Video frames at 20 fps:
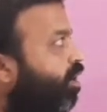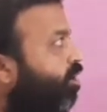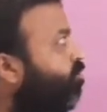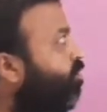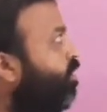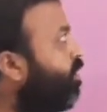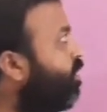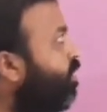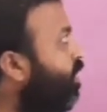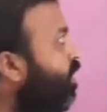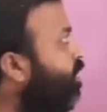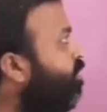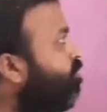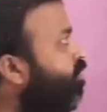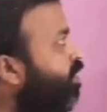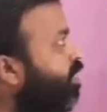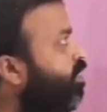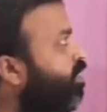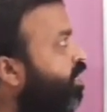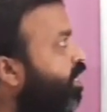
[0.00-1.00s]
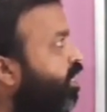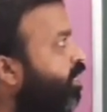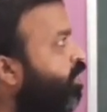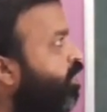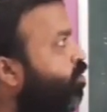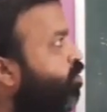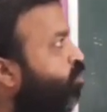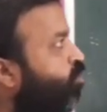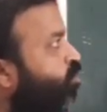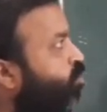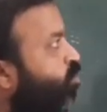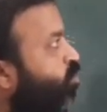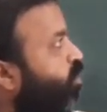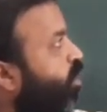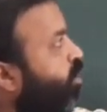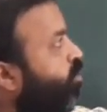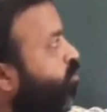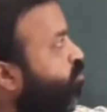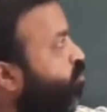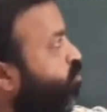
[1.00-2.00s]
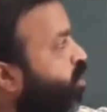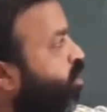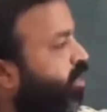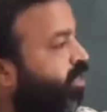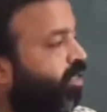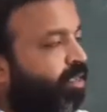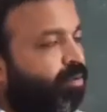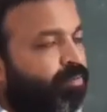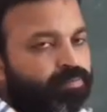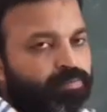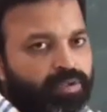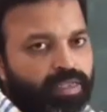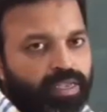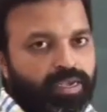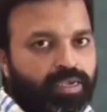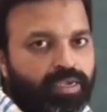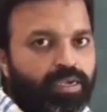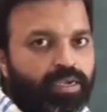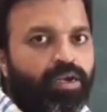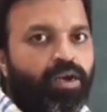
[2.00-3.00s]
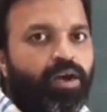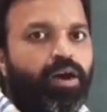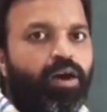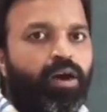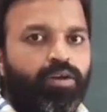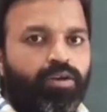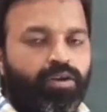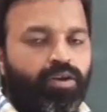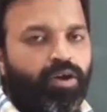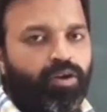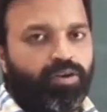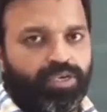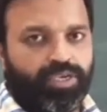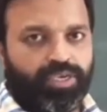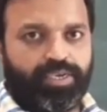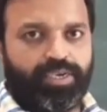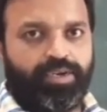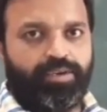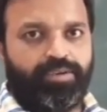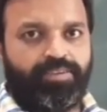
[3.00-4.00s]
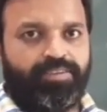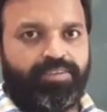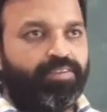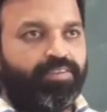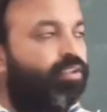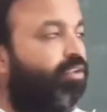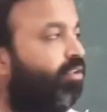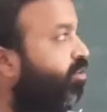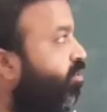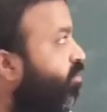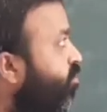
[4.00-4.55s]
where a1, a2 and so on ak are constants.